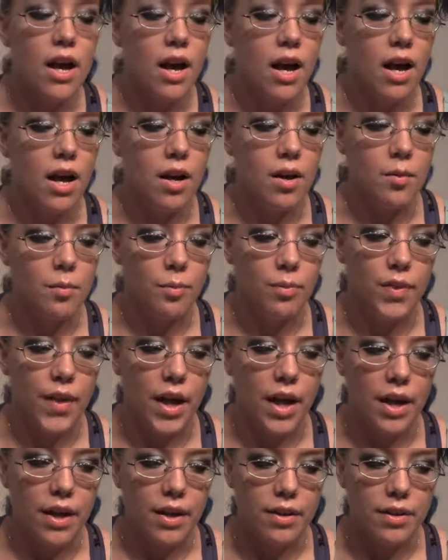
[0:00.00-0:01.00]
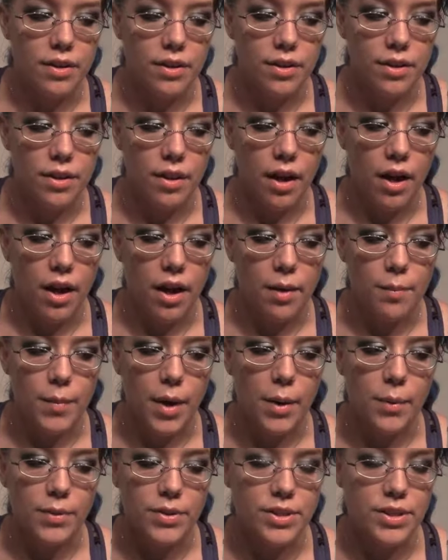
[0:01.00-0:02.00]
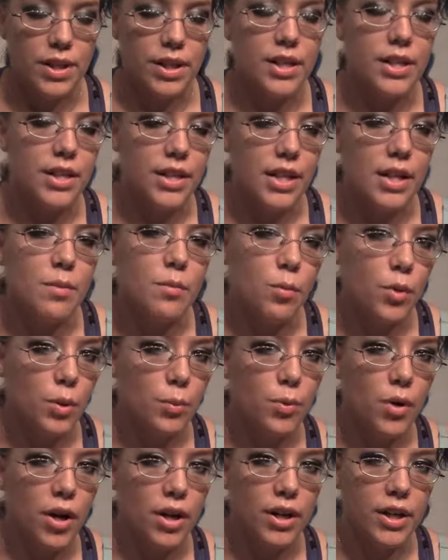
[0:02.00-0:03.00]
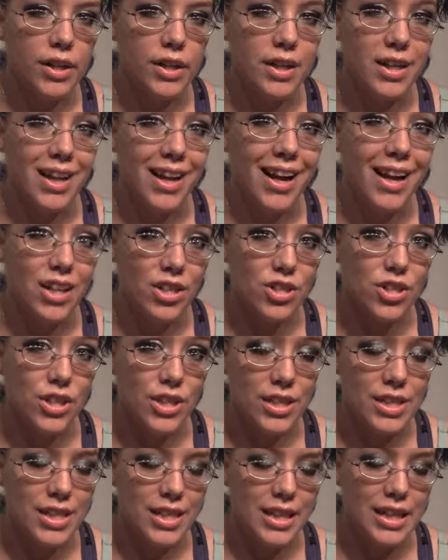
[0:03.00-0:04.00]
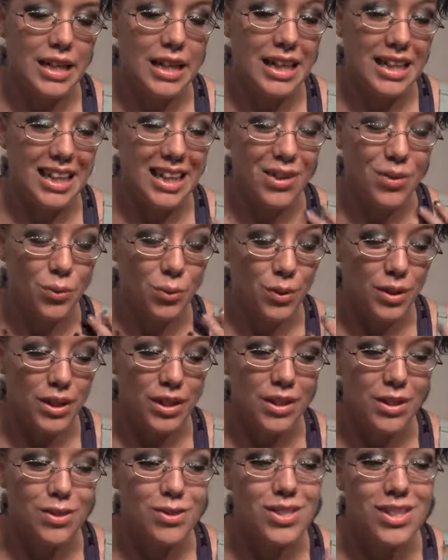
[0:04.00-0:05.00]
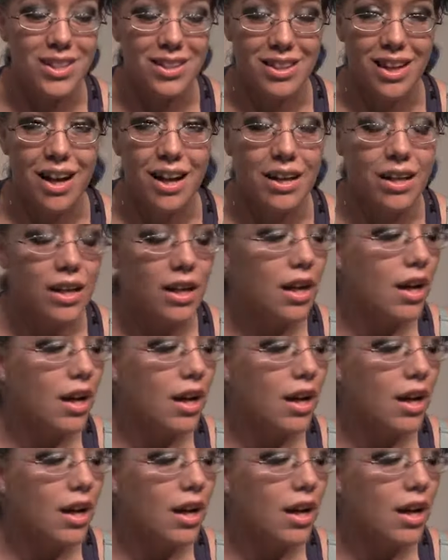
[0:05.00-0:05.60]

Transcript: that I was going to need more product than I actually did, and I really used a lot.